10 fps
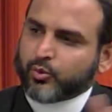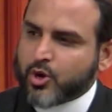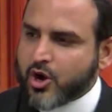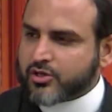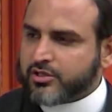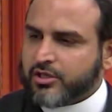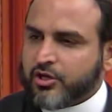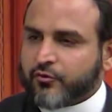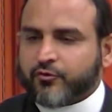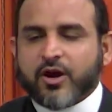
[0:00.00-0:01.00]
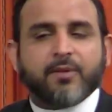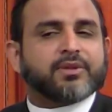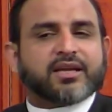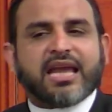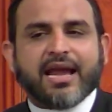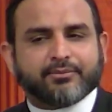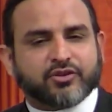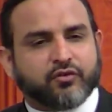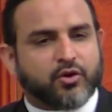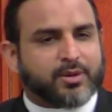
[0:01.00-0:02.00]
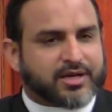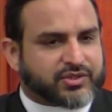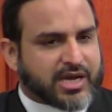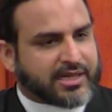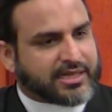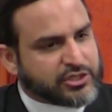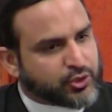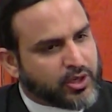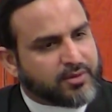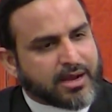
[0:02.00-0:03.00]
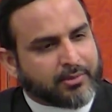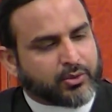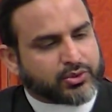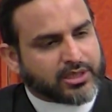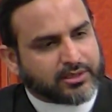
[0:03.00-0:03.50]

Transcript: walked from the camps of Umar Asad and joined Imam Hussein.